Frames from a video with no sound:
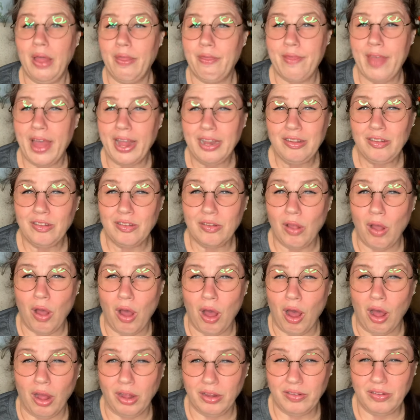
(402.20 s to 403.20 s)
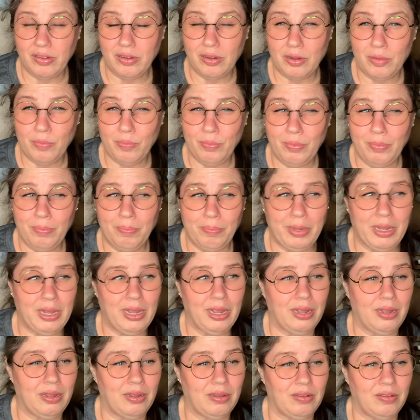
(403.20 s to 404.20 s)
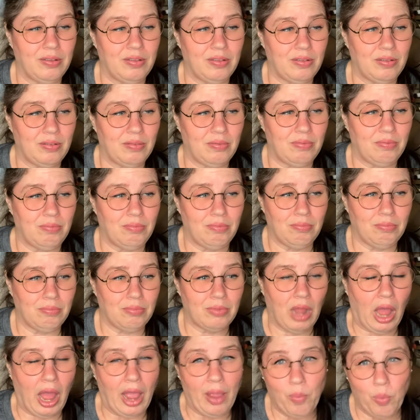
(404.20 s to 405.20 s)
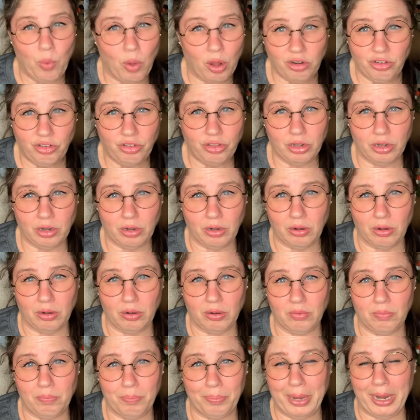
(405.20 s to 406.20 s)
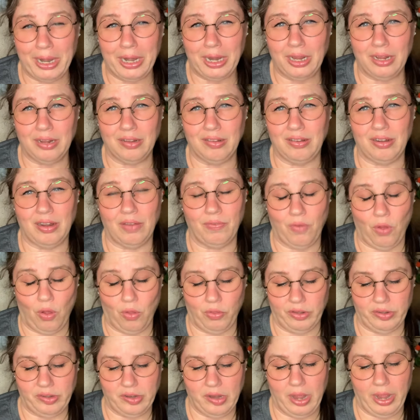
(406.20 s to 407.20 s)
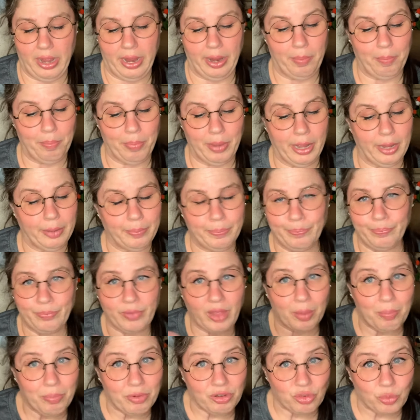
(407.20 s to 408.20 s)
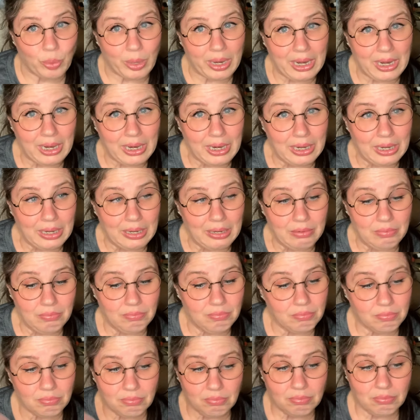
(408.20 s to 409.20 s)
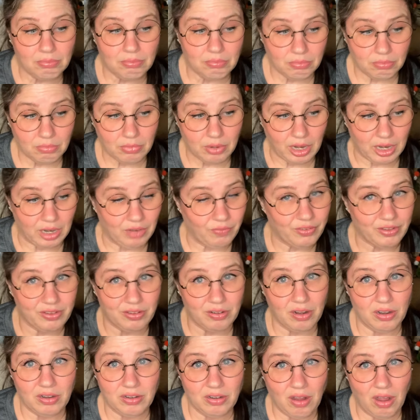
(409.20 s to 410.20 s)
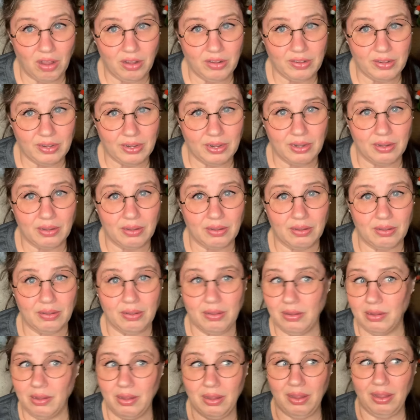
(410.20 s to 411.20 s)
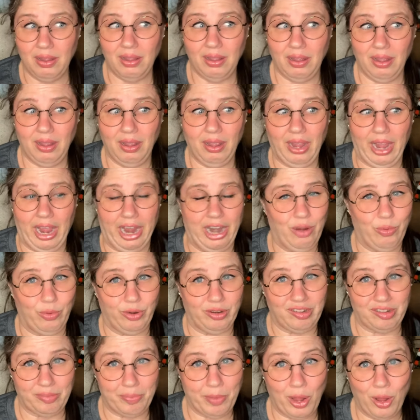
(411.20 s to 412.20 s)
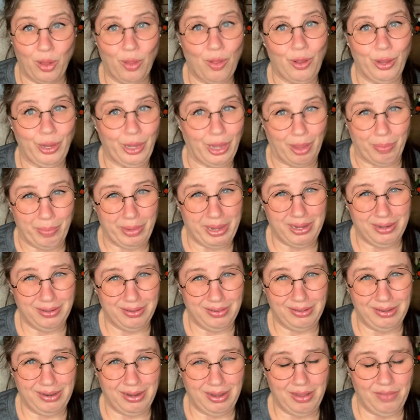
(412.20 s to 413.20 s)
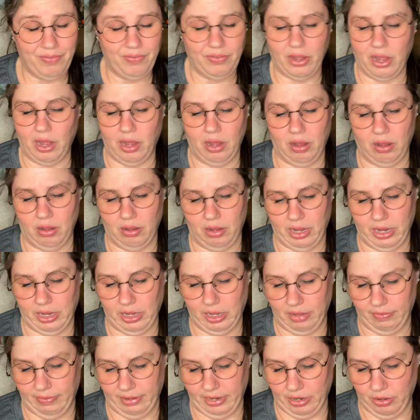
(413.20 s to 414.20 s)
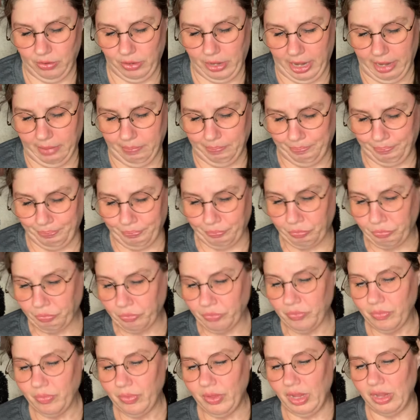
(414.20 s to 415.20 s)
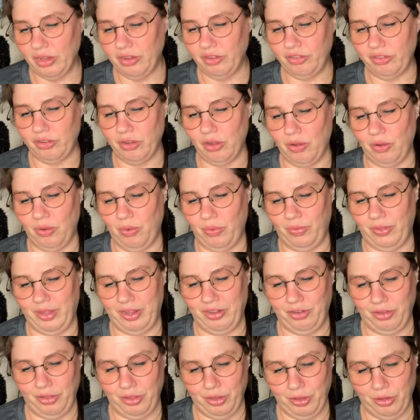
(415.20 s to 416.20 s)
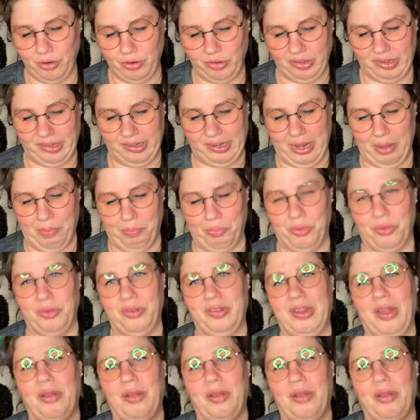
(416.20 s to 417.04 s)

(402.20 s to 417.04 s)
That's awesome because I wash their bedding and stuff all the time, but in between, and if it's non-toxic, and it would smell all yummy and stuff. Oh, I love it. Okay. So these are the little samples.